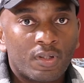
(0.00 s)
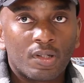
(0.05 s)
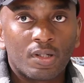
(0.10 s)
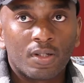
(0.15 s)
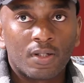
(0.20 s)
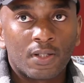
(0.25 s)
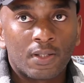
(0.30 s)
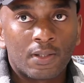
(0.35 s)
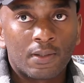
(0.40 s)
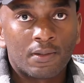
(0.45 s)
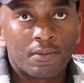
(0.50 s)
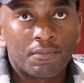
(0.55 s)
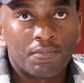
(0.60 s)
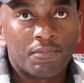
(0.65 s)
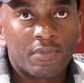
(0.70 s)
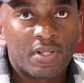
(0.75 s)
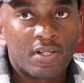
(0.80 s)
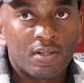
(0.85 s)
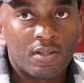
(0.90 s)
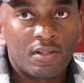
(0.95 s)

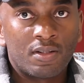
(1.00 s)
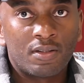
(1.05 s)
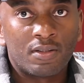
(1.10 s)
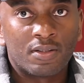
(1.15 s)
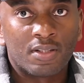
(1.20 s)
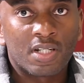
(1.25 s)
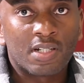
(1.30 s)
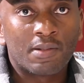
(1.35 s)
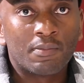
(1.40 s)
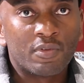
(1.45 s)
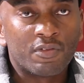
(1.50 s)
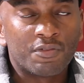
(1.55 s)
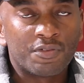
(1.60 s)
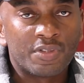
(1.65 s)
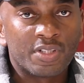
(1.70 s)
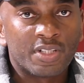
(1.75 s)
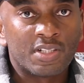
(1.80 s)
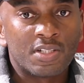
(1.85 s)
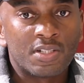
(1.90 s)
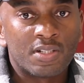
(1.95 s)
My dad moved
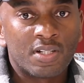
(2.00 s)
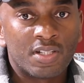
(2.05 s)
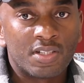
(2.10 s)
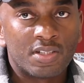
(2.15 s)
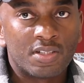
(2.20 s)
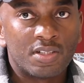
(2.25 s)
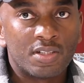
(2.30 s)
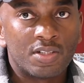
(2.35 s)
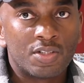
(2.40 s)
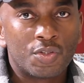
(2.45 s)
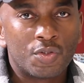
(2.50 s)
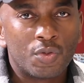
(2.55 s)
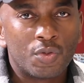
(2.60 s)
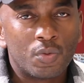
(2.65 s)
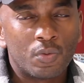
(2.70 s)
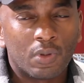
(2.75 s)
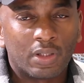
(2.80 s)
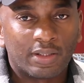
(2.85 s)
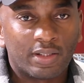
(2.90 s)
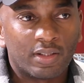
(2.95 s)
here in
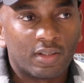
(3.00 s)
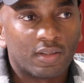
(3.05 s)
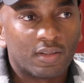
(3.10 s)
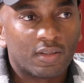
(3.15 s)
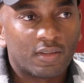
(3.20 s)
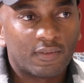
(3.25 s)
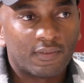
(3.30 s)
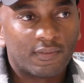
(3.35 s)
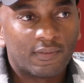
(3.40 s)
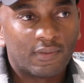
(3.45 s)
92, I think.